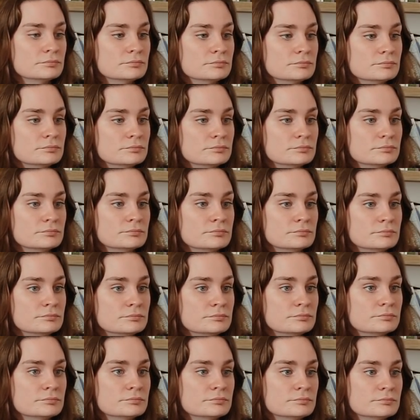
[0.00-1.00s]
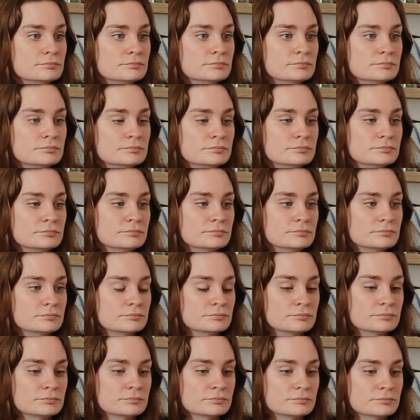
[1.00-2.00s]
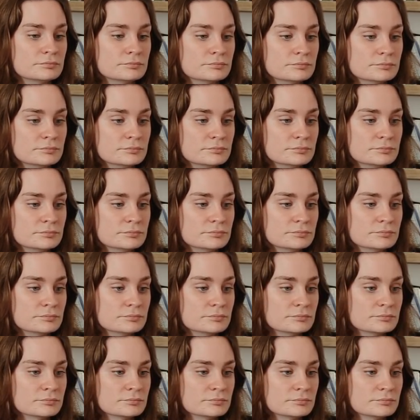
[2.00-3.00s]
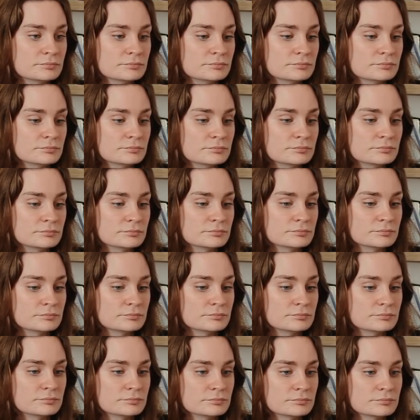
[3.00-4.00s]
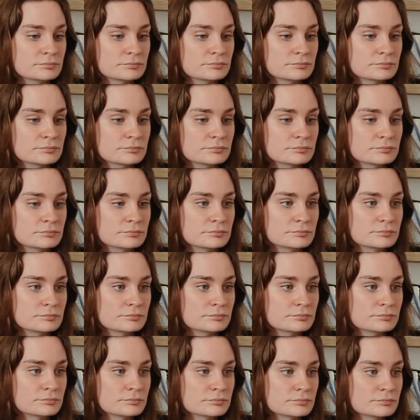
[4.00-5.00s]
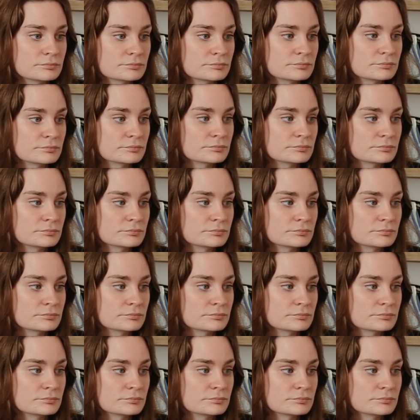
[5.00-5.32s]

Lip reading: This person isn't speaking.